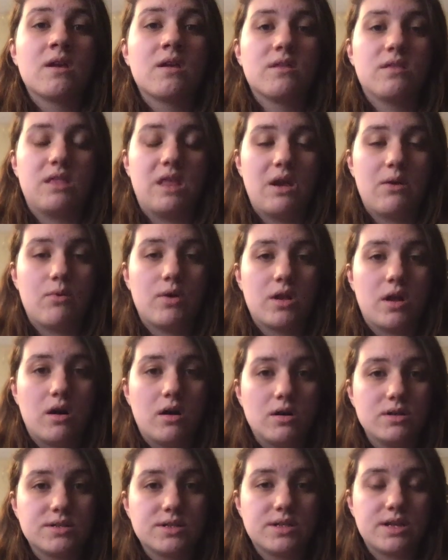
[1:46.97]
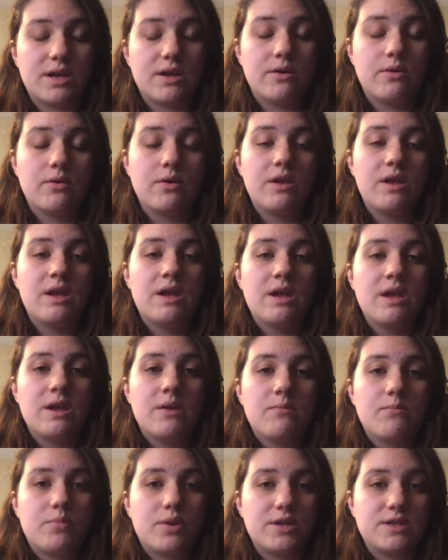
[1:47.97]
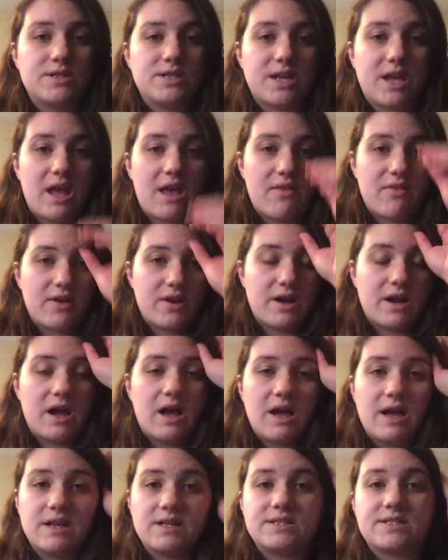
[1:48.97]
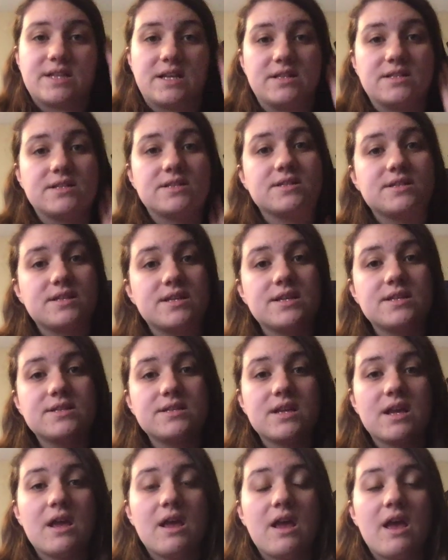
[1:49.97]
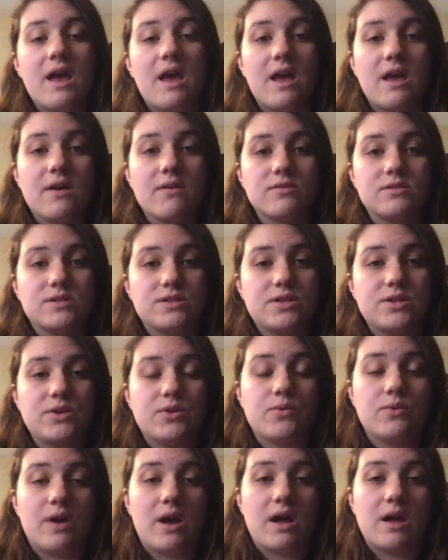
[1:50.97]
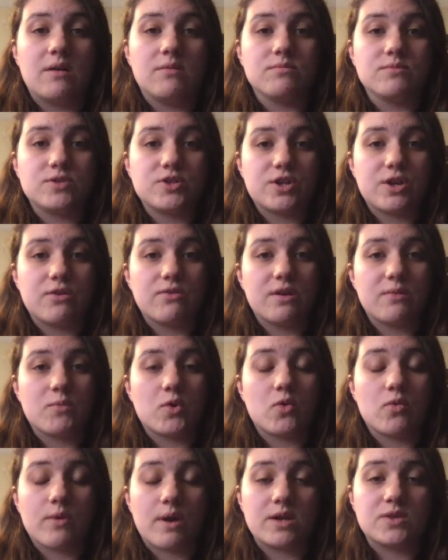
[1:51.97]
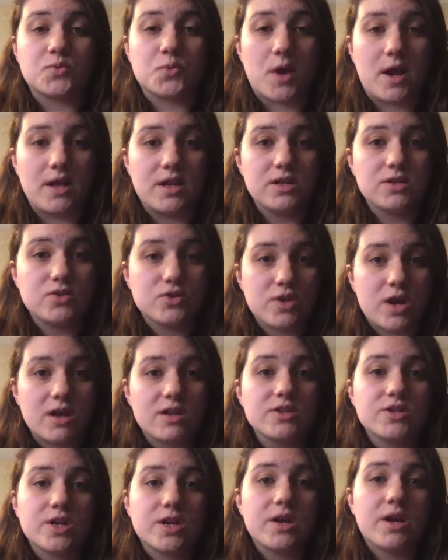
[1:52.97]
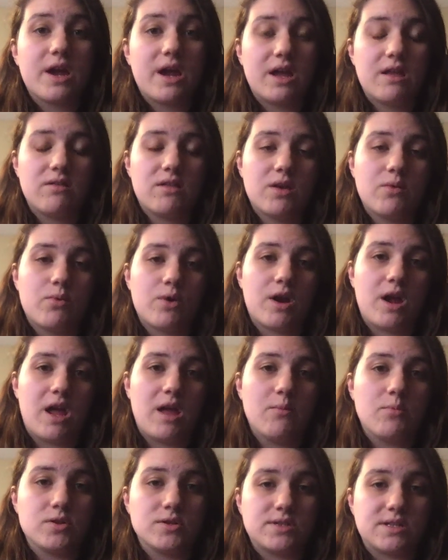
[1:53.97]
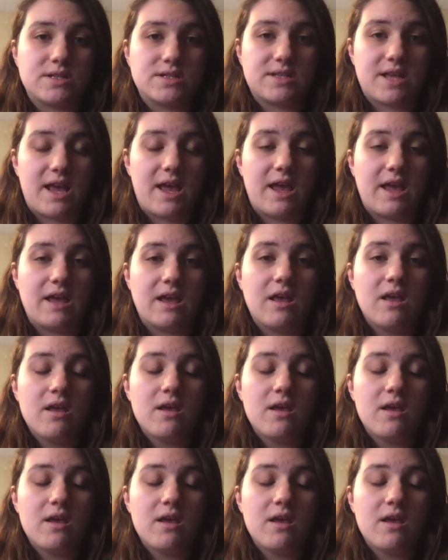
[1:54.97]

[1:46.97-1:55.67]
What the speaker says: They would also put together sentences to show them correct writing structure, and they were able to say,